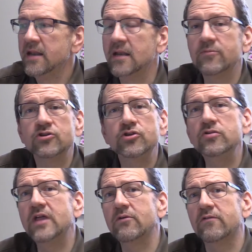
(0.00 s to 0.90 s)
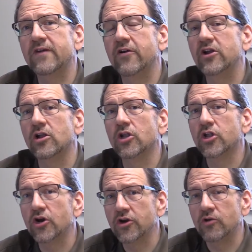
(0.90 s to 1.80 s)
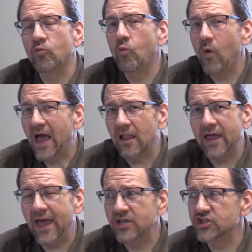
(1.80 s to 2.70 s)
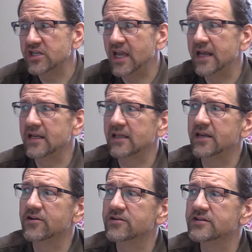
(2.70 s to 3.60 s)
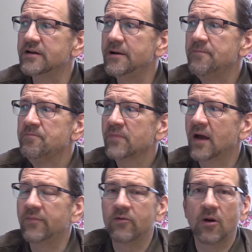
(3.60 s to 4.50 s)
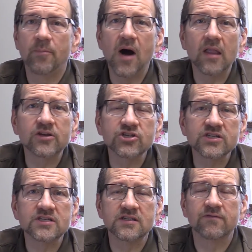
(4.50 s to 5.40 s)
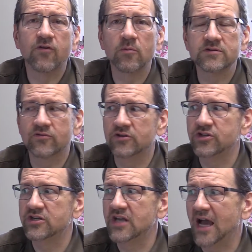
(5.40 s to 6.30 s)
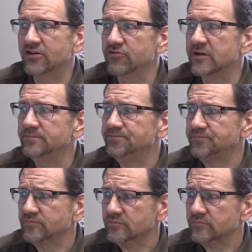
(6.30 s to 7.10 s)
Number two, they were very learned, well-educated leaders. Um, they were apologists and formers of Christian doctrine